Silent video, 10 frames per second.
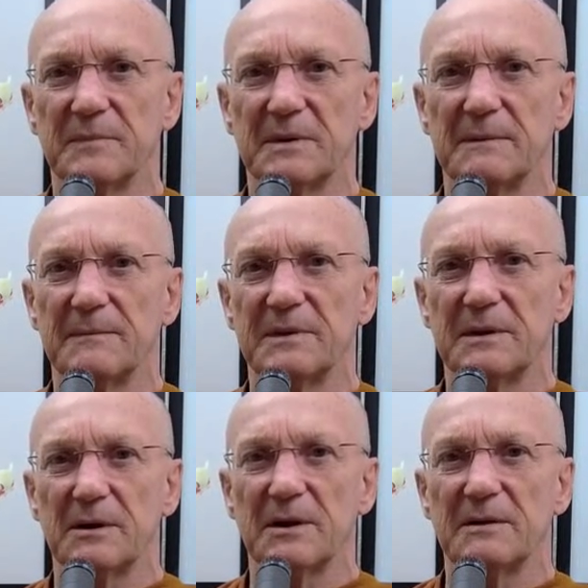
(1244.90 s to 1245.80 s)
I
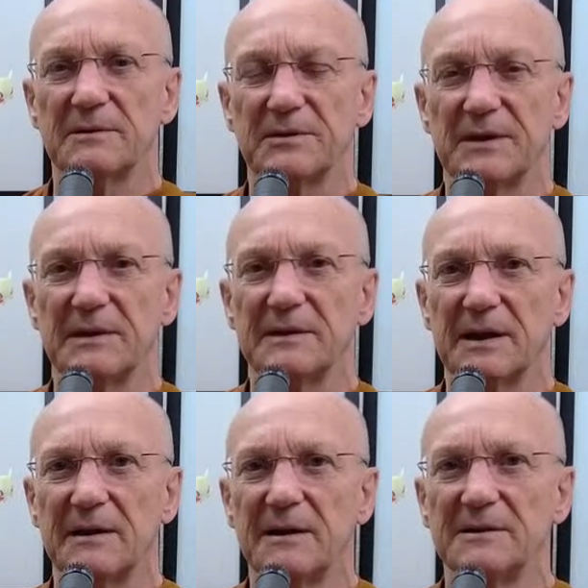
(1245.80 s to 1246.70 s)
think the thing
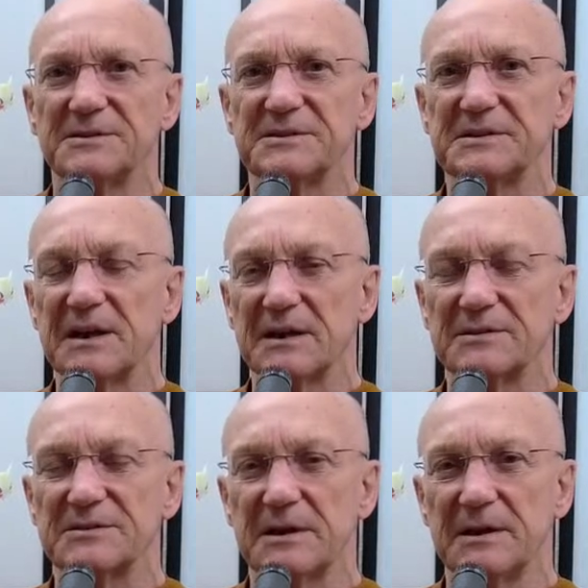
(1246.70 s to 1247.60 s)
that
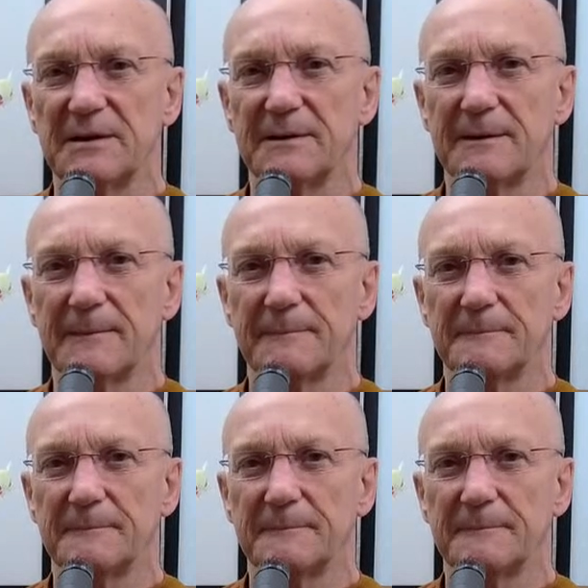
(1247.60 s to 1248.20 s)
sticks in